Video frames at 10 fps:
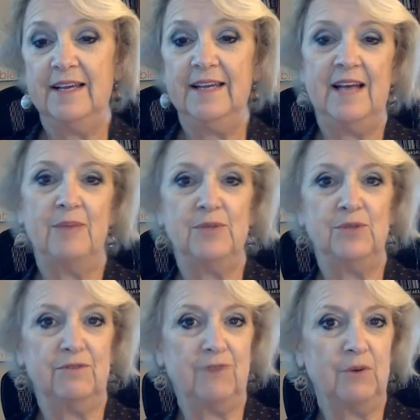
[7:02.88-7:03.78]
It helps you
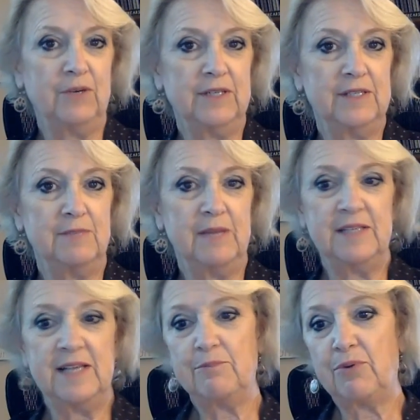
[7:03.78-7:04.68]
to focus,
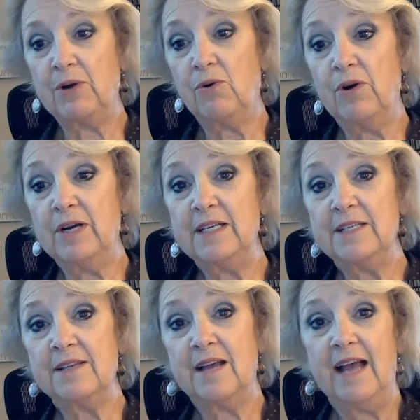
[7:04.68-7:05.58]
maintain
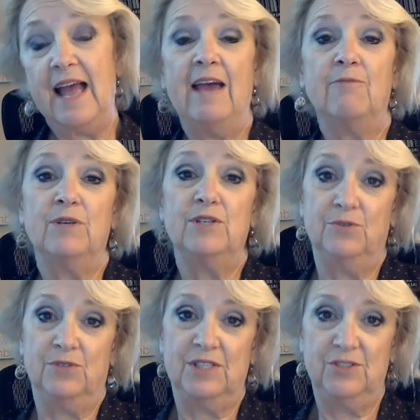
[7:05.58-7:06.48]
priorities, and
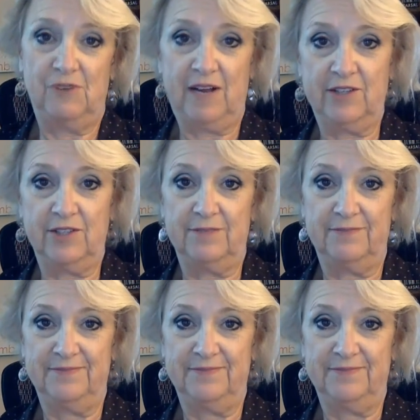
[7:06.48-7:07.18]
reduce distraction.